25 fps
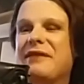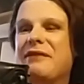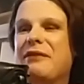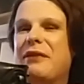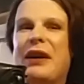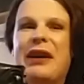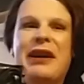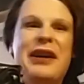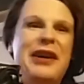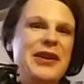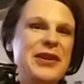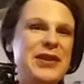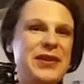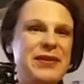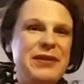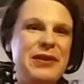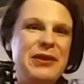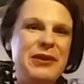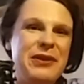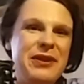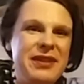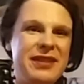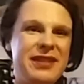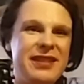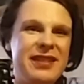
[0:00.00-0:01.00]
warehouse
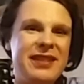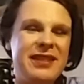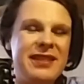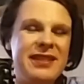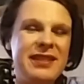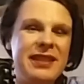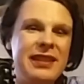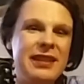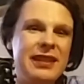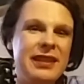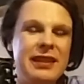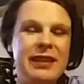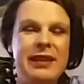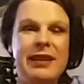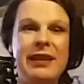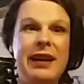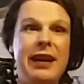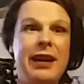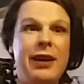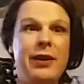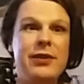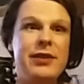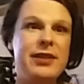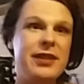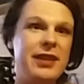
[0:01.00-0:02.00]
floors and
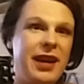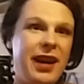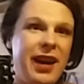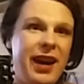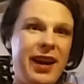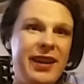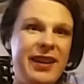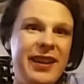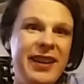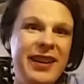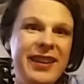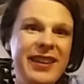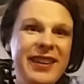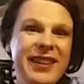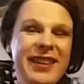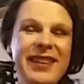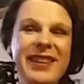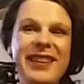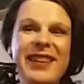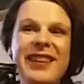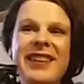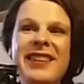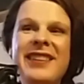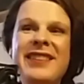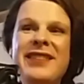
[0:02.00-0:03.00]
outside,
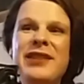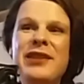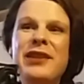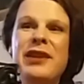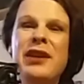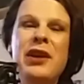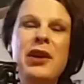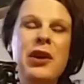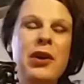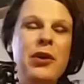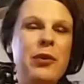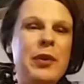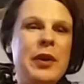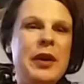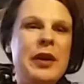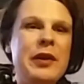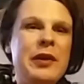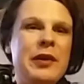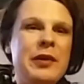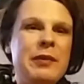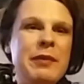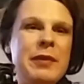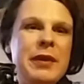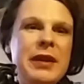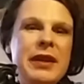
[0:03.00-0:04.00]
and
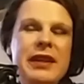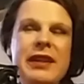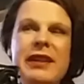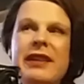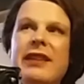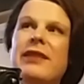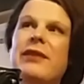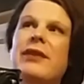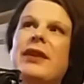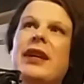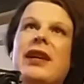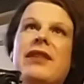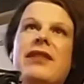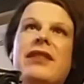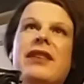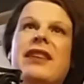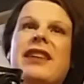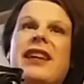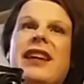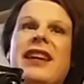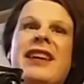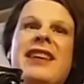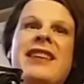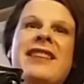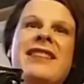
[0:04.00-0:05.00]
weird, whatever.
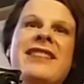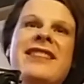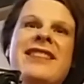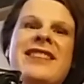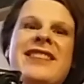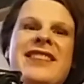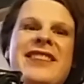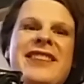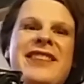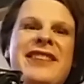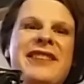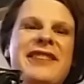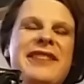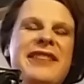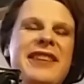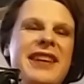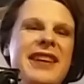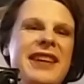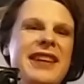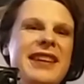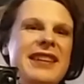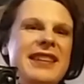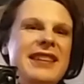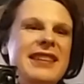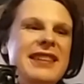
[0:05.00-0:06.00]
And so,
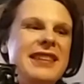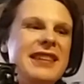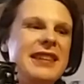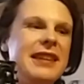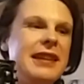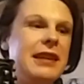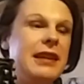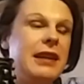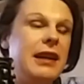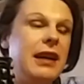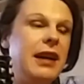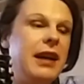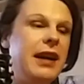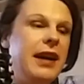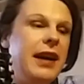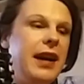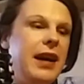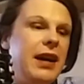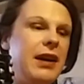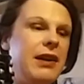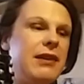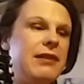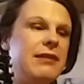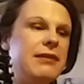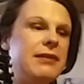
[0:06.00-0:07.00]
like, I
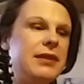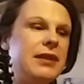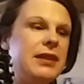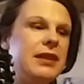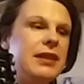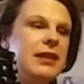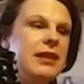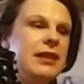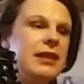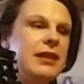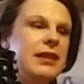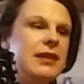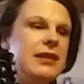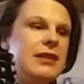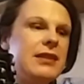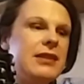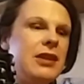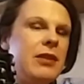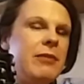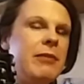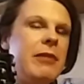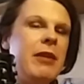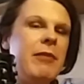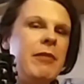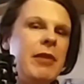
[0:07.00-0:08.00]
have
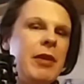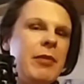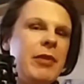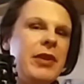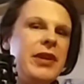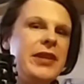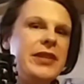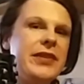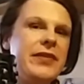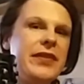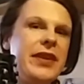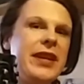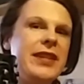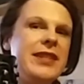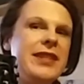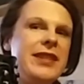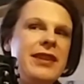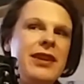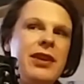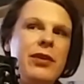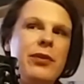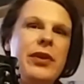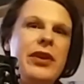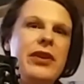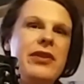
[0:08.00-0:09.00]
so many memories of dancing
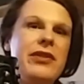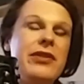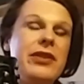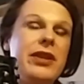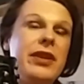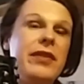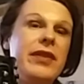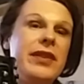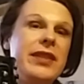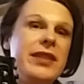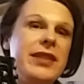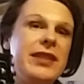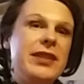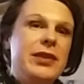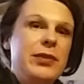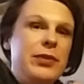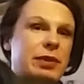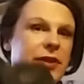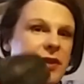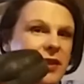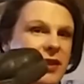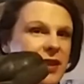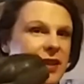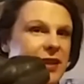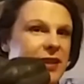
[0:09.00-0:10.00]
on weird surfaces
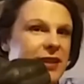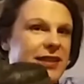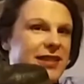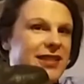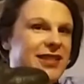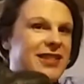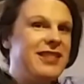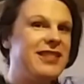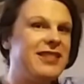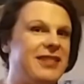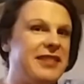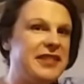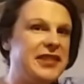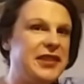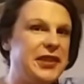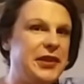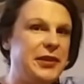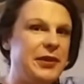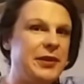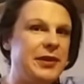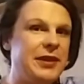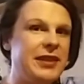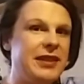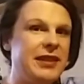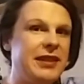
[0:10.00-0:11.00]
with these
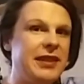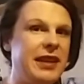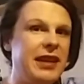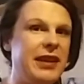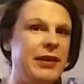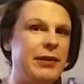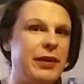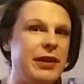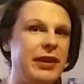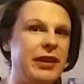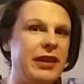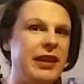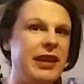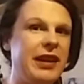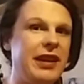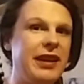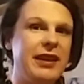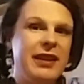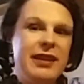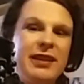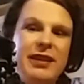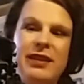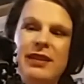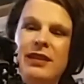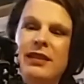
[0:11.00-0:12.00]
shoes. They really,
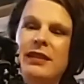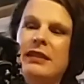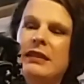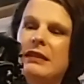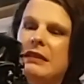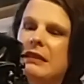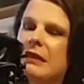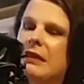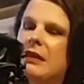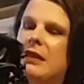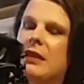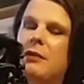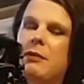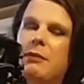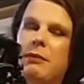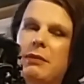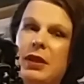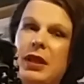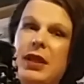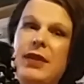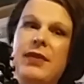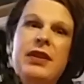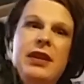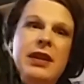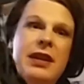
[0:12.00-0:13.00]

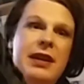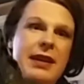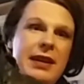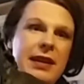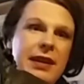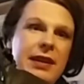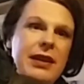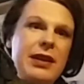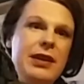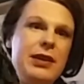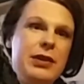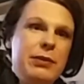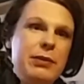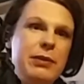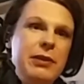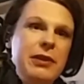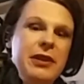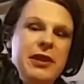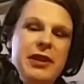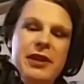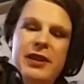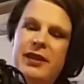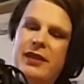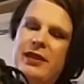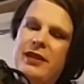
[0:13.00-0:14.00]
believe it or not, they
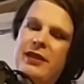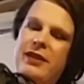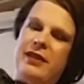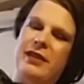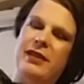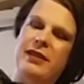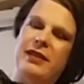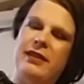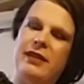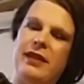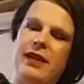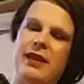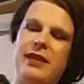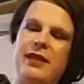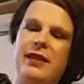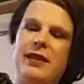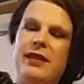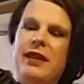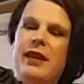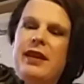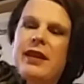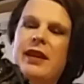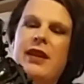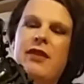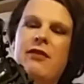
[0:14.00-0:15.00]

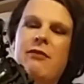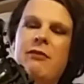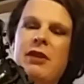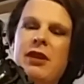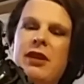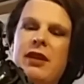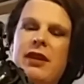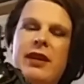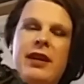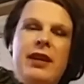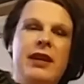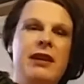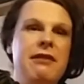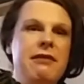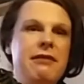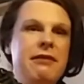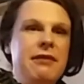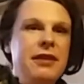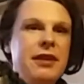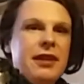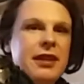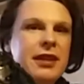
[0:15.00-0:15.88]
gave me the kind of